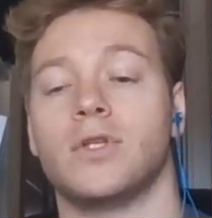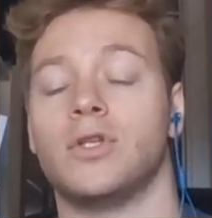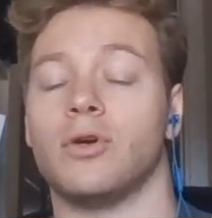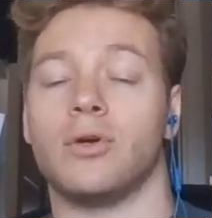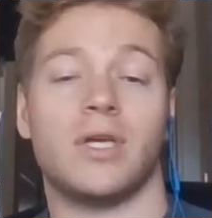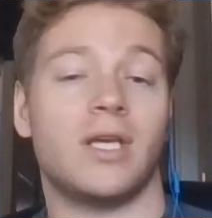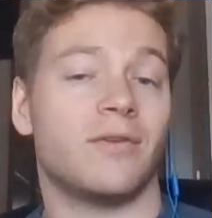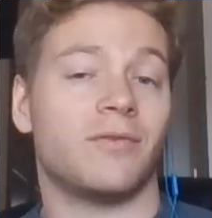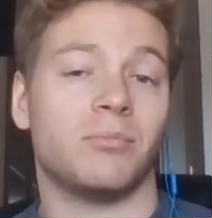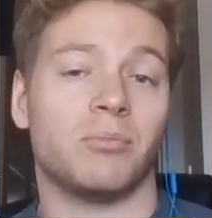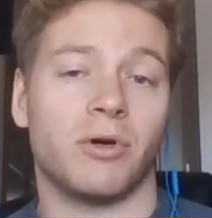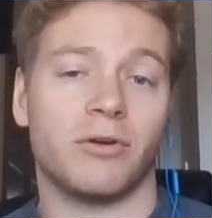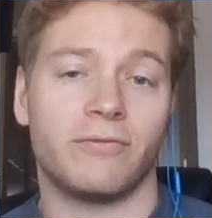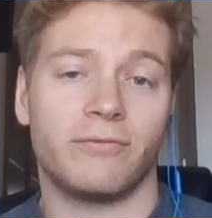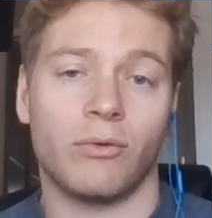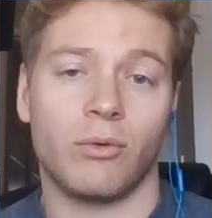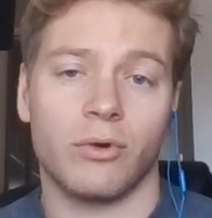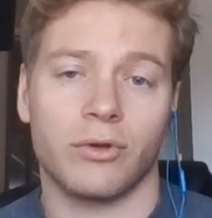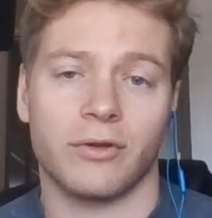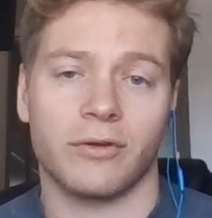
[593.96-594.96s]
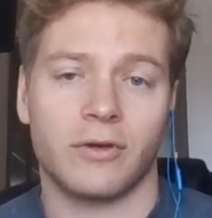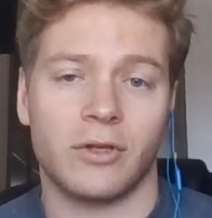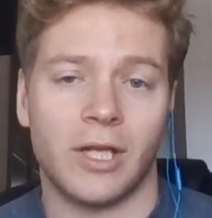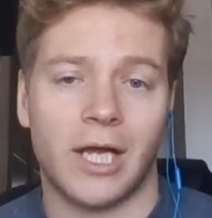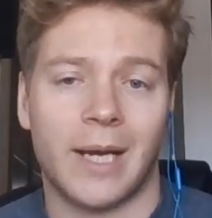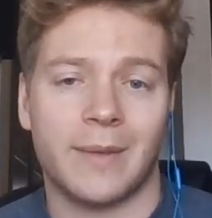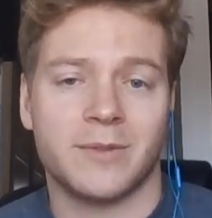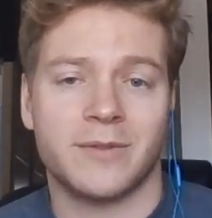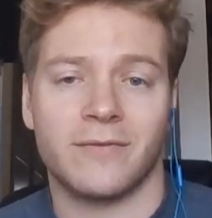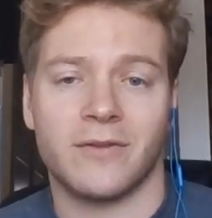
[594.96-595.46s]
even before the
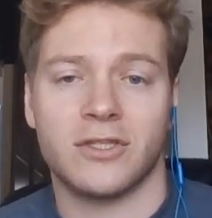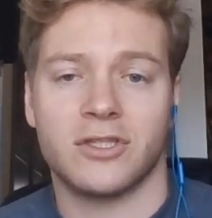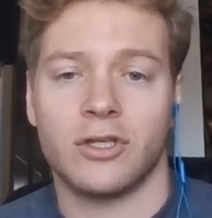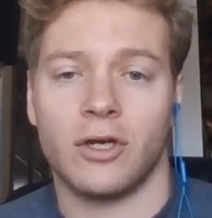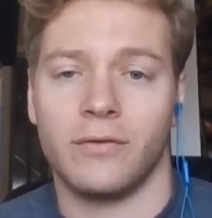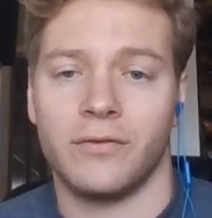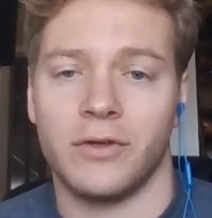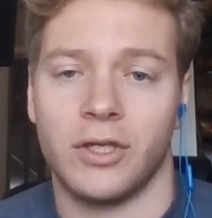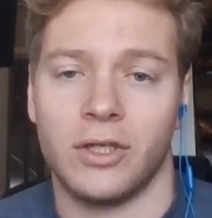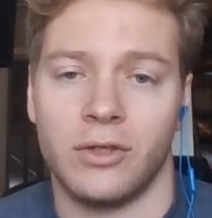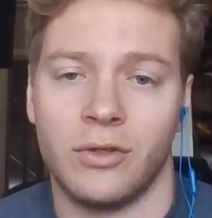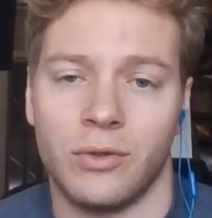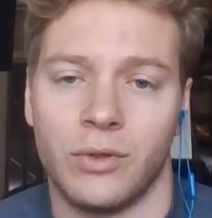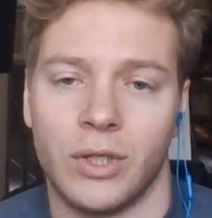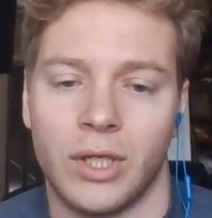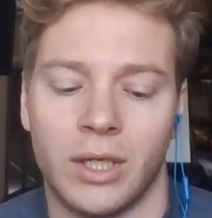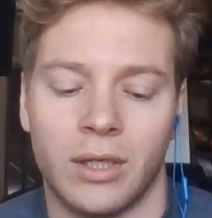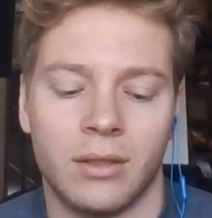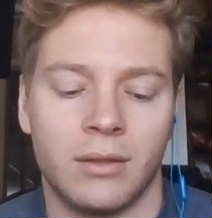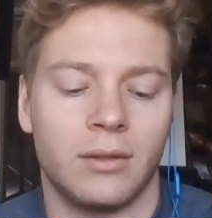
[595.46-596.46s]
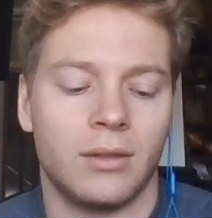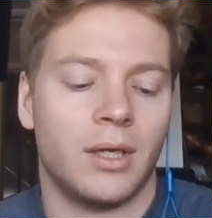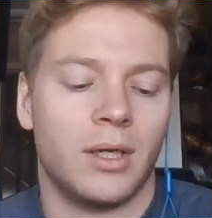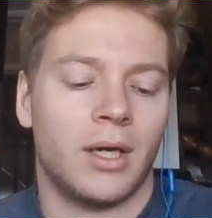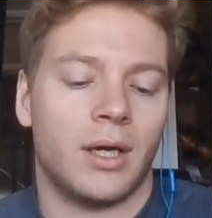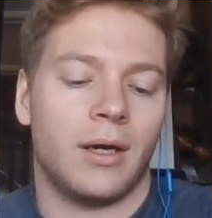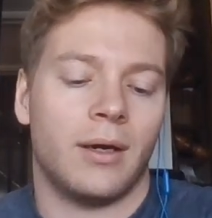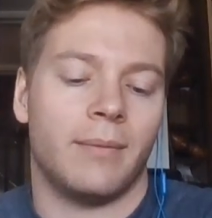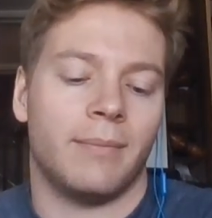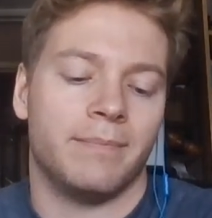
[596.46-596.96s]
collapse of the Soviet Union,
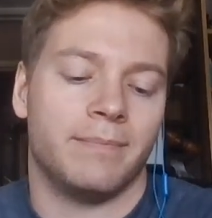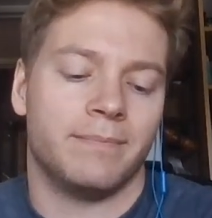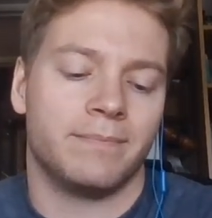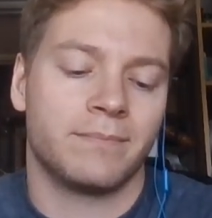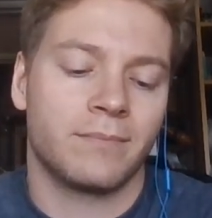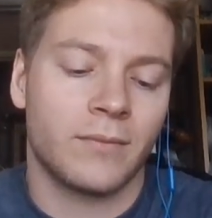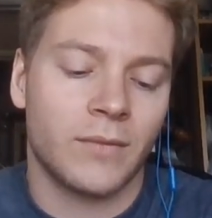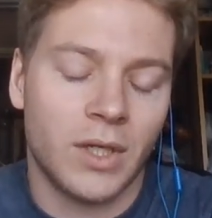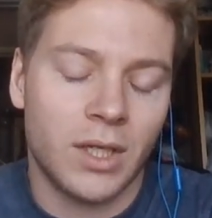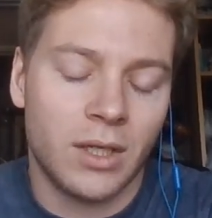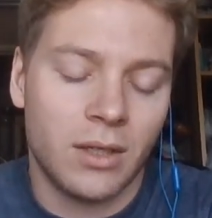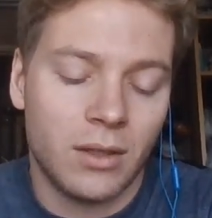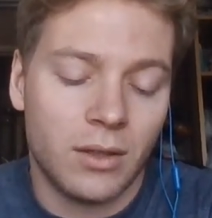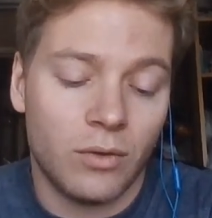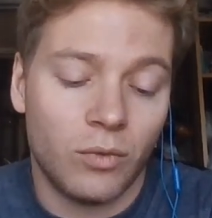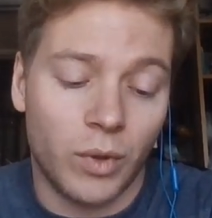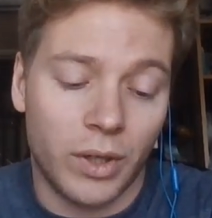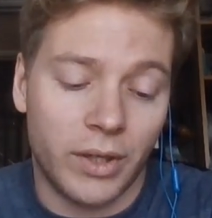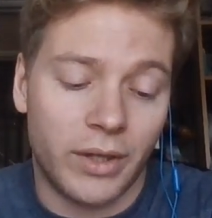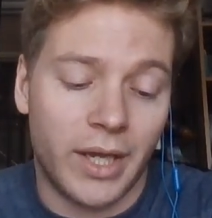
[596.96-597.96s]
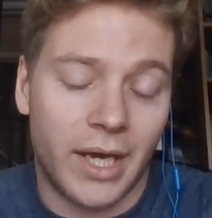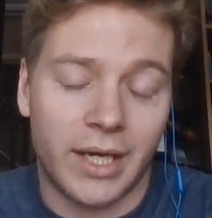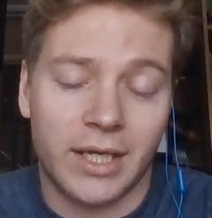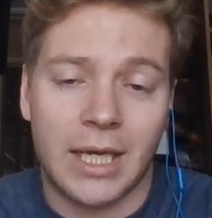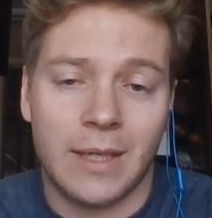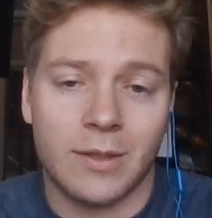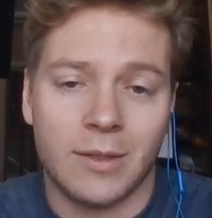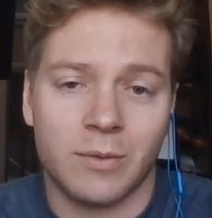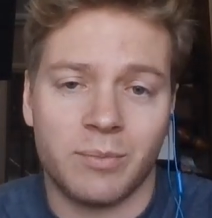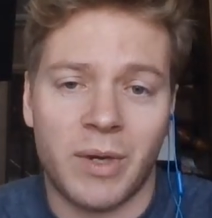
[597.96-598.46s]
when that
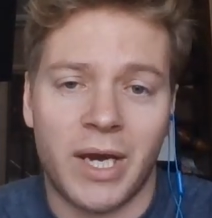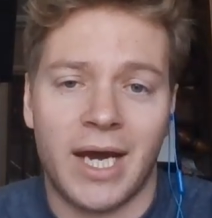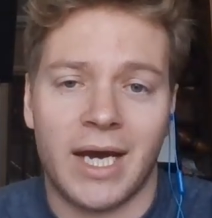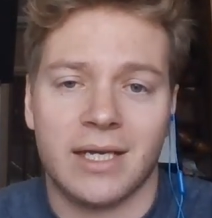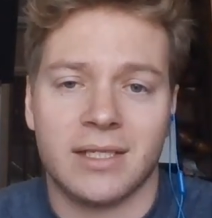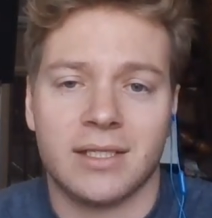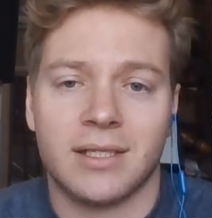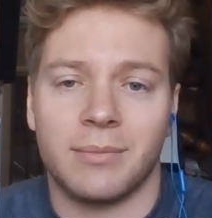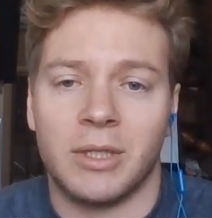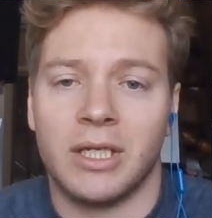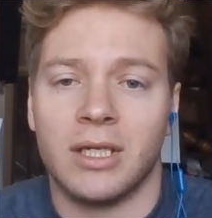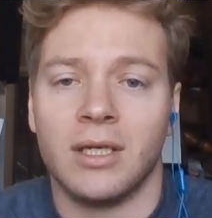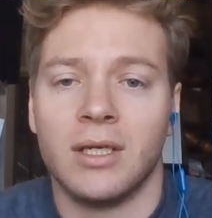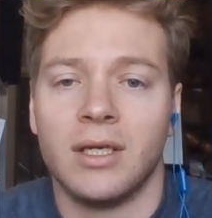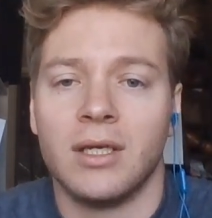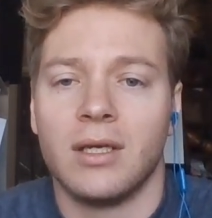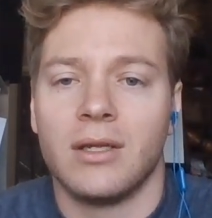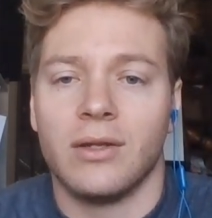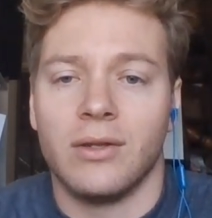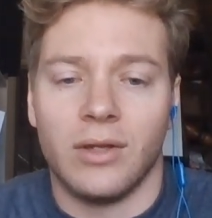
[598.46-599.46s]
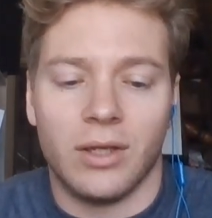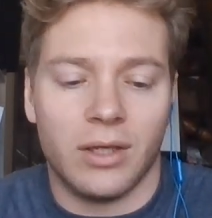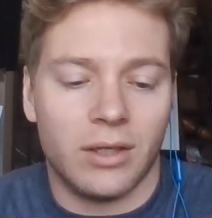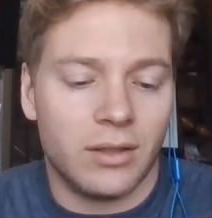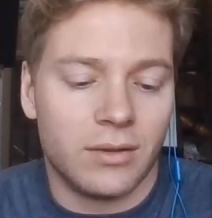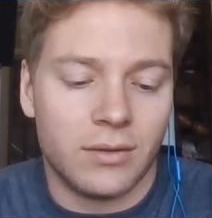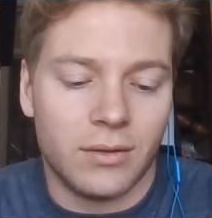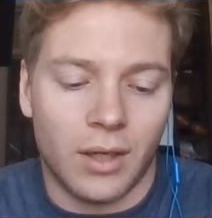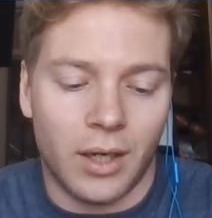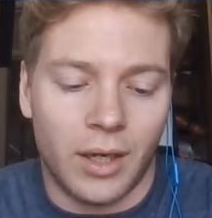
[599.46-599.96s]
came to pass. I mean, the,